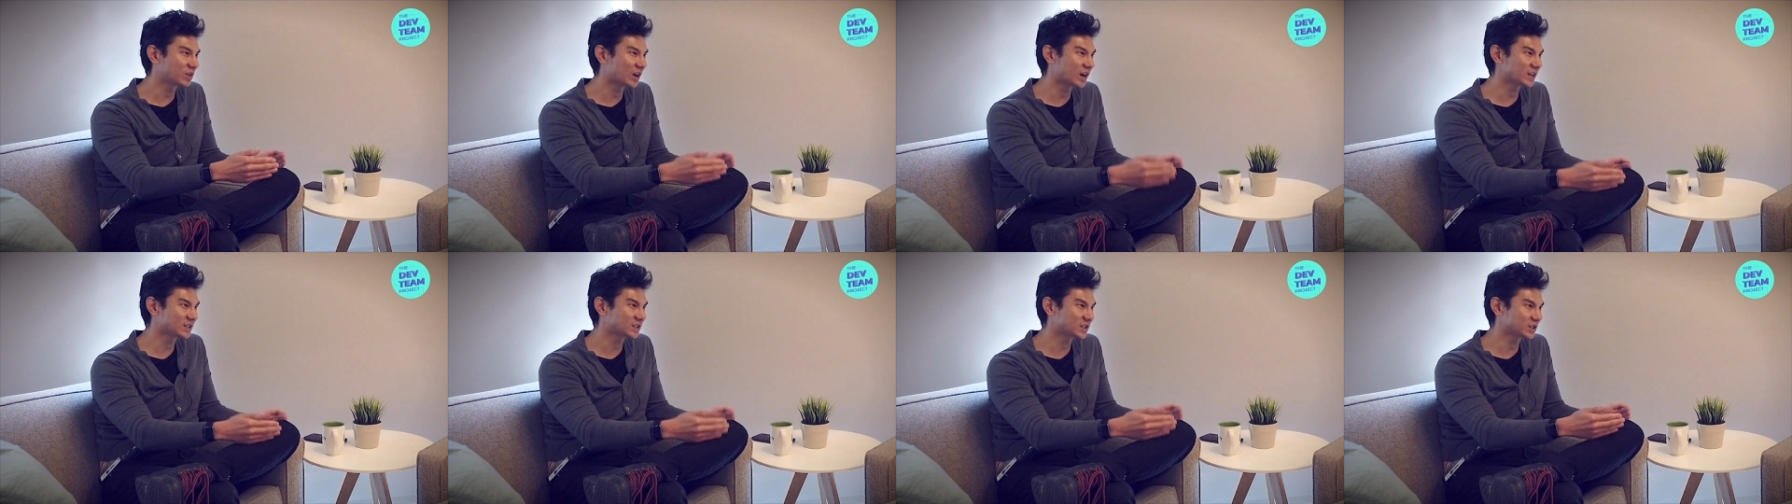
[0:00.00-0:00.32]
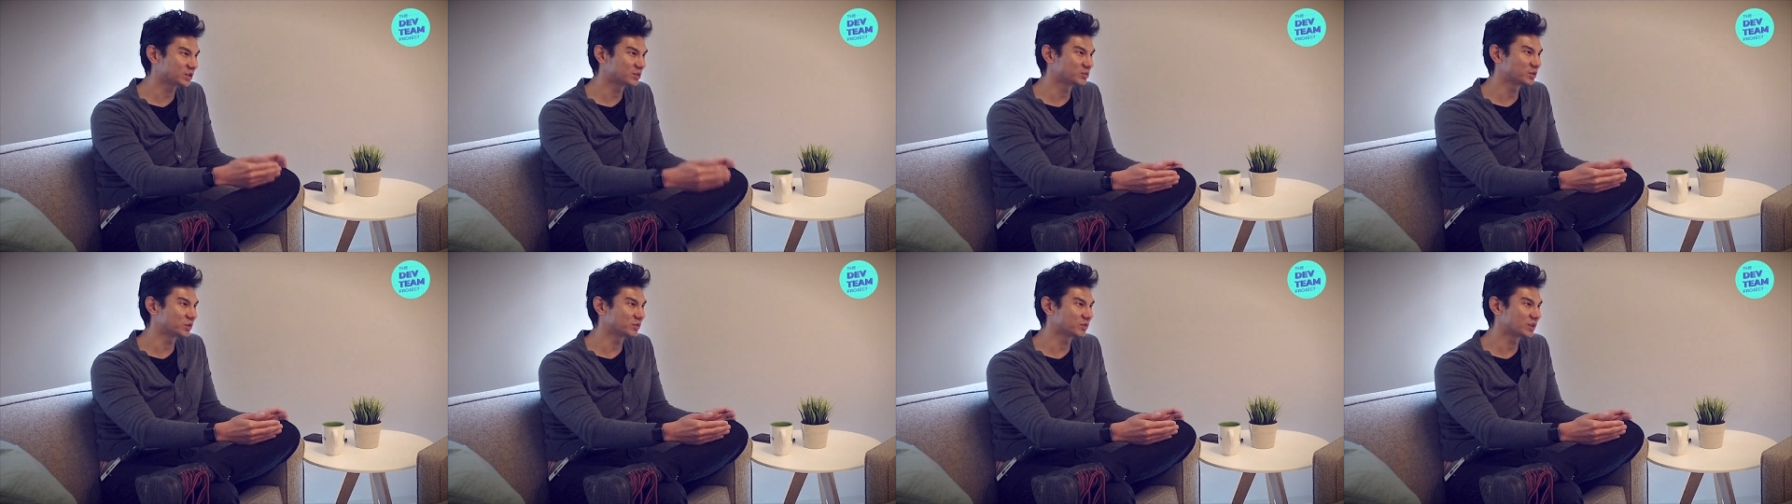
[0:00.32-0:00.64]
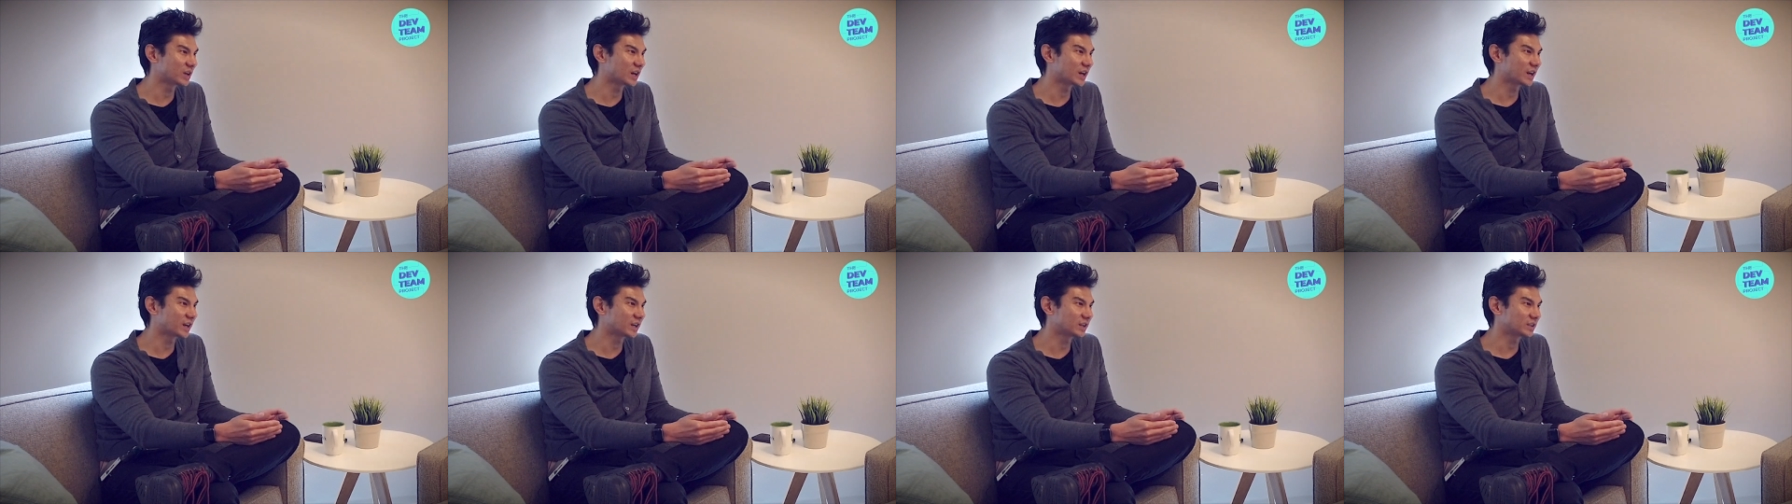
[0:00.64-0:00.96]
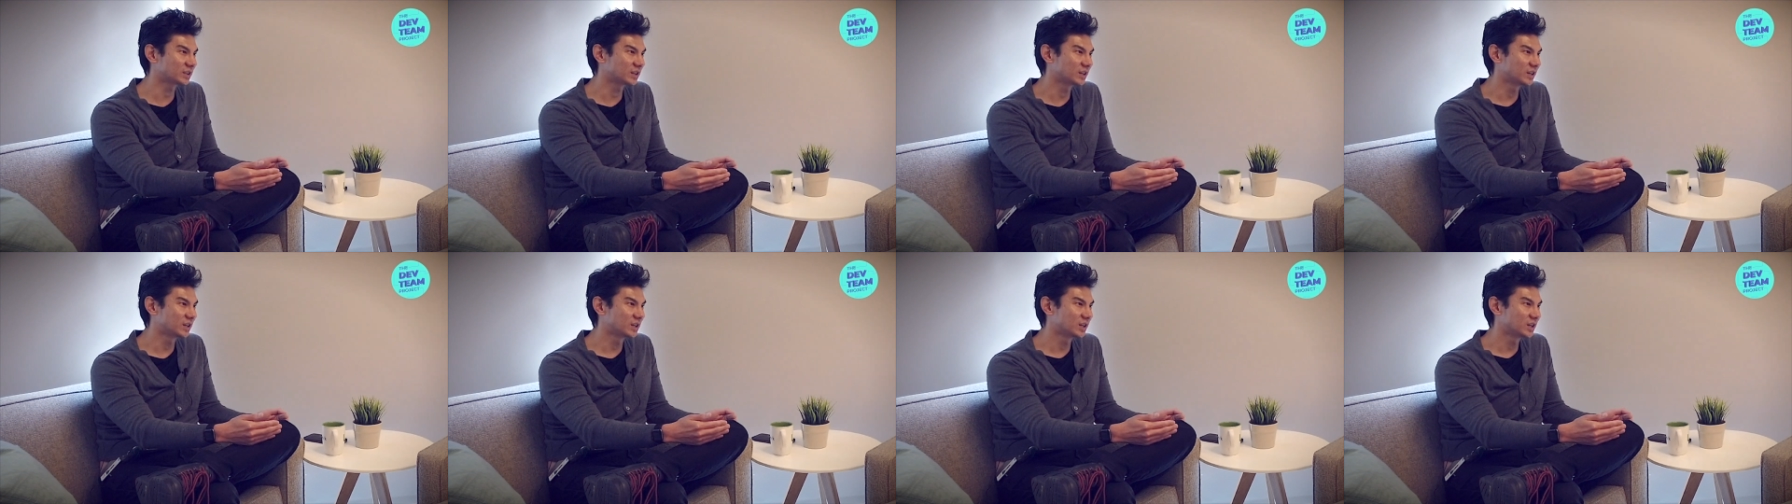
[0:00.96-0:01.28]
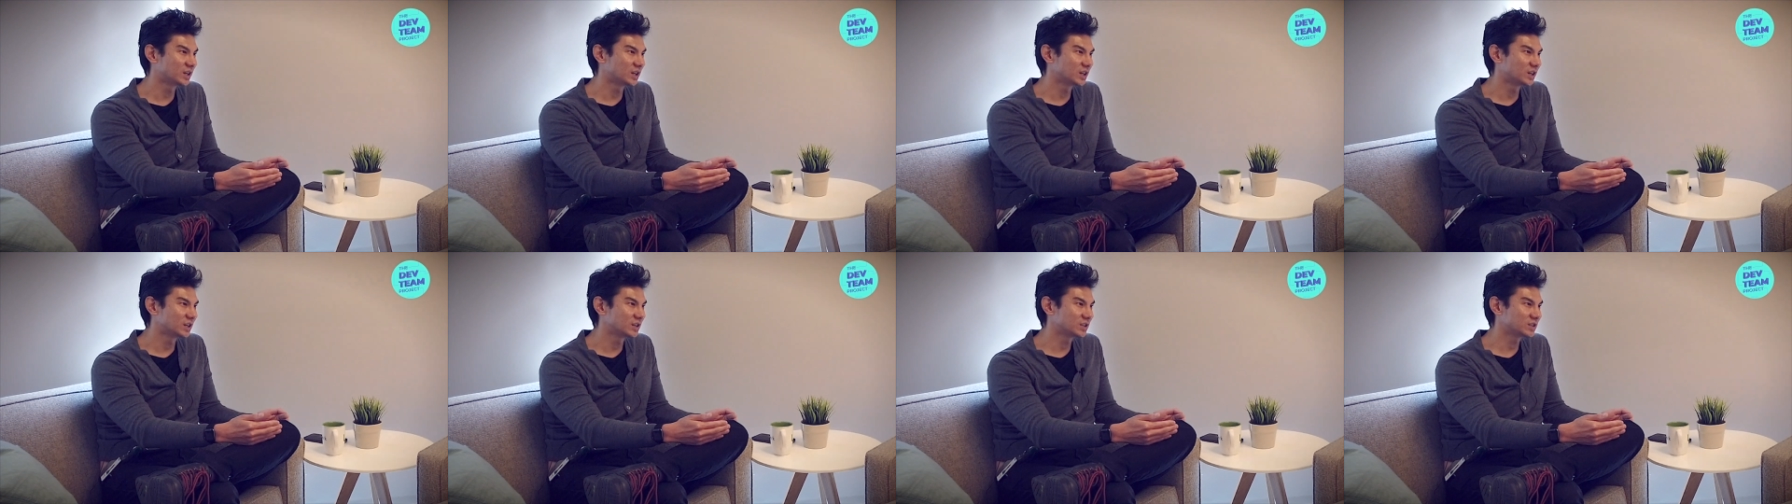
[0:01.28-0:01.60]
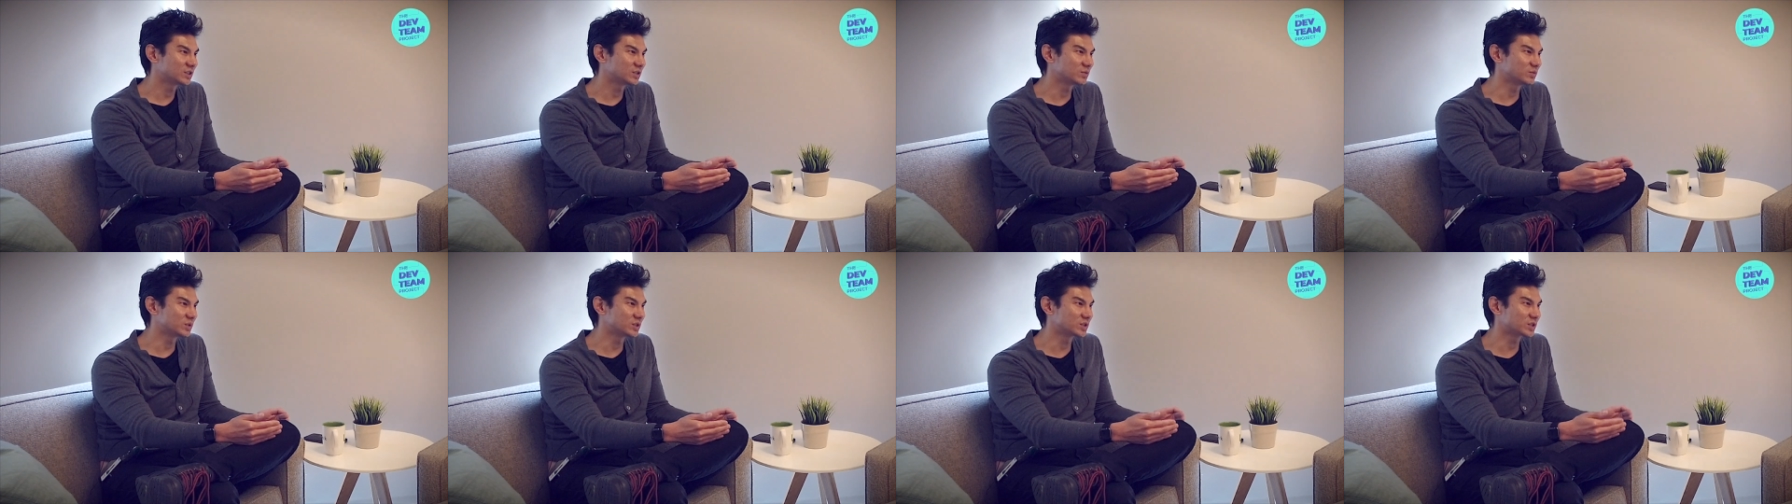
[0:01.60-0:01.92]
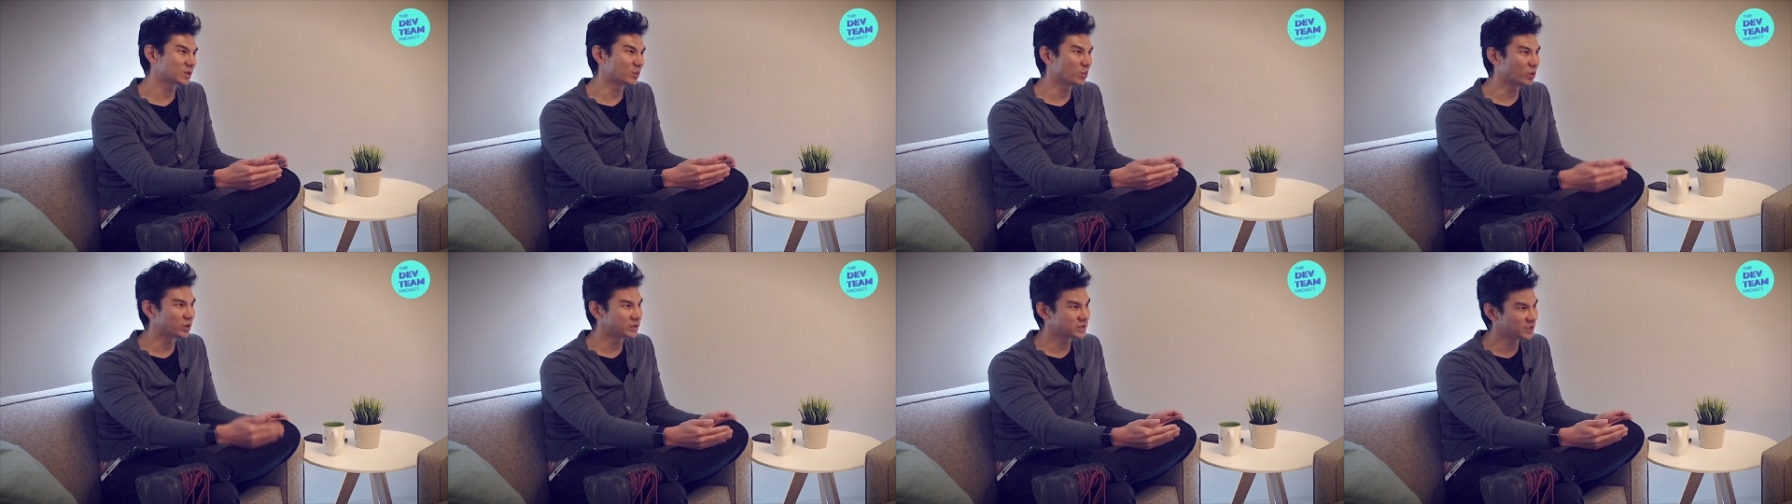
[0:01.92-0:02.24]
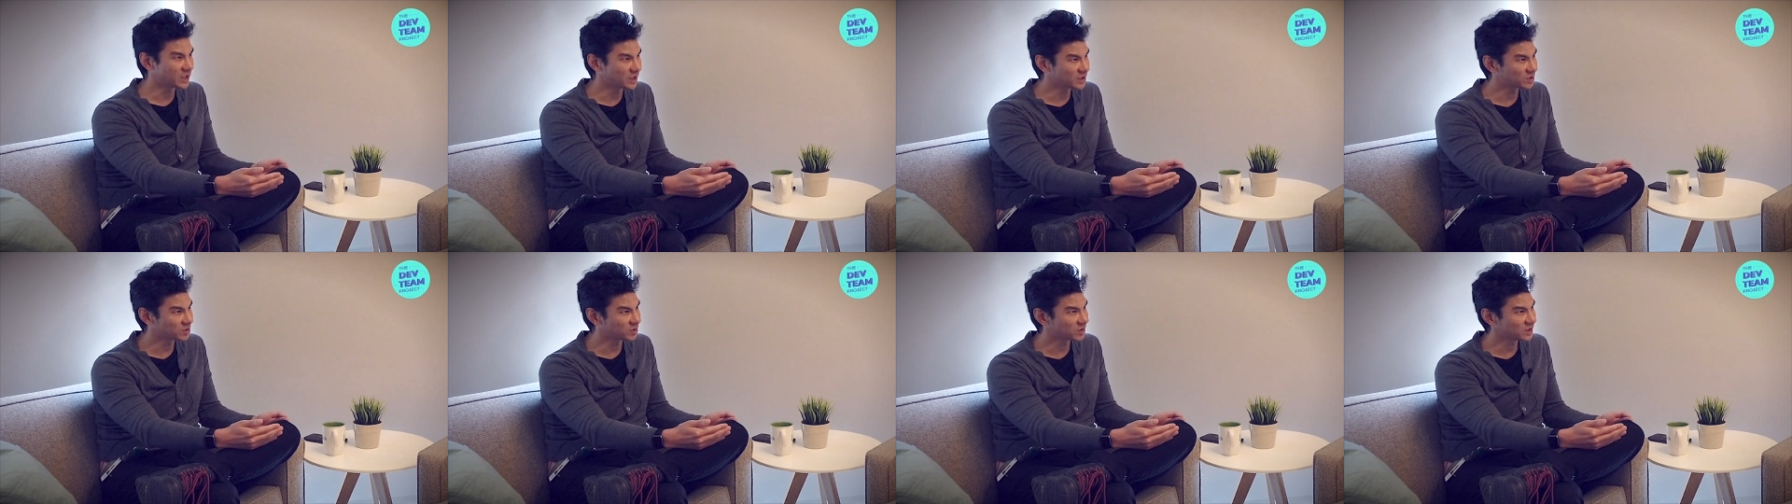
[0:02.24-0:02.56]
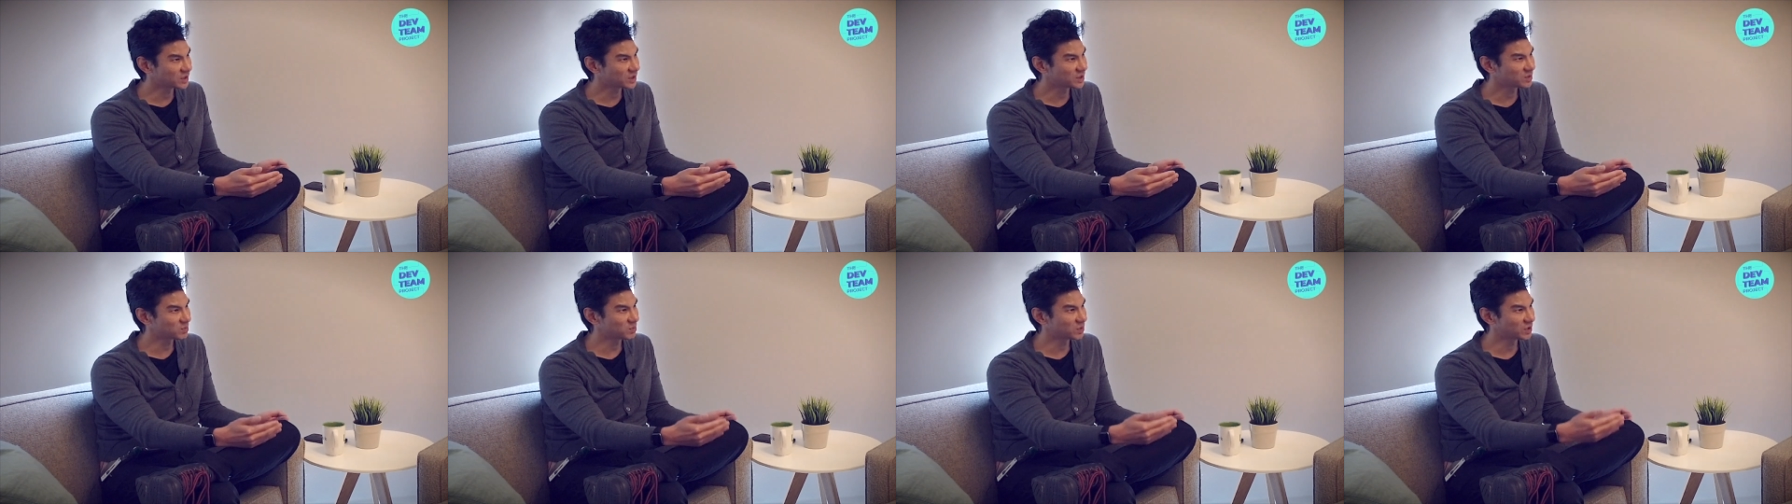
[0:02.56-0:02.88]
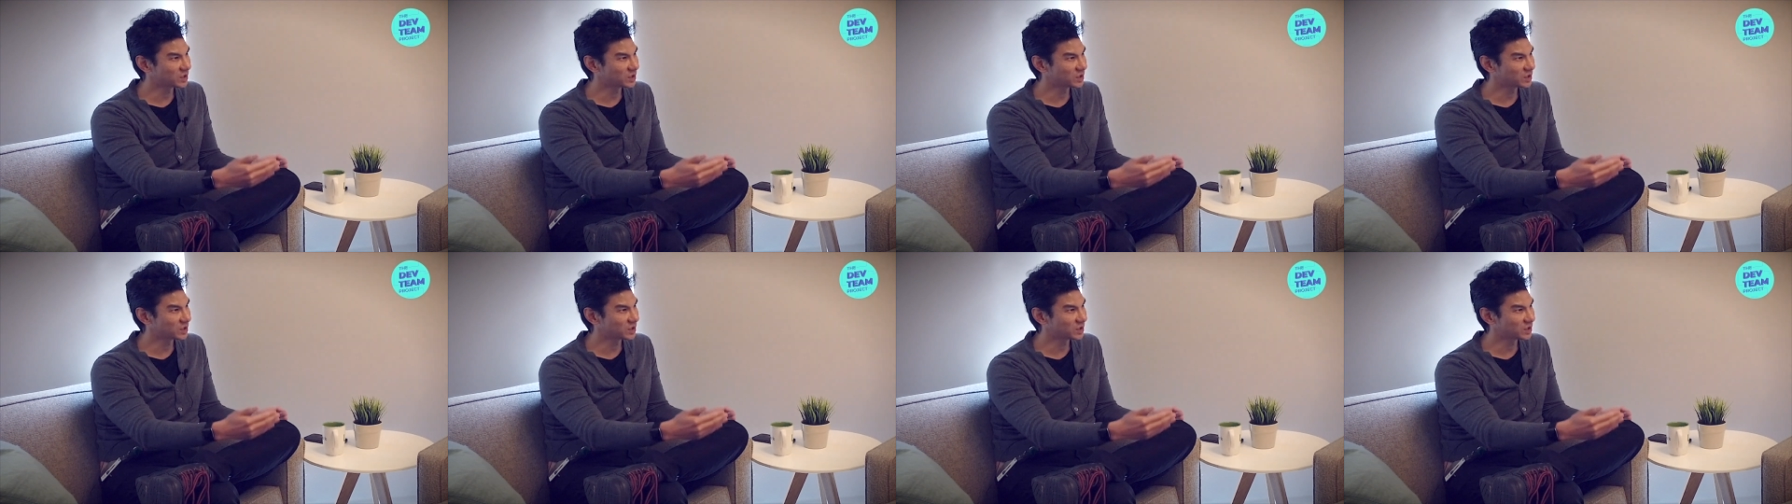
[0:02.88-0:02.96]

practicum of that to be somewhat dangerous,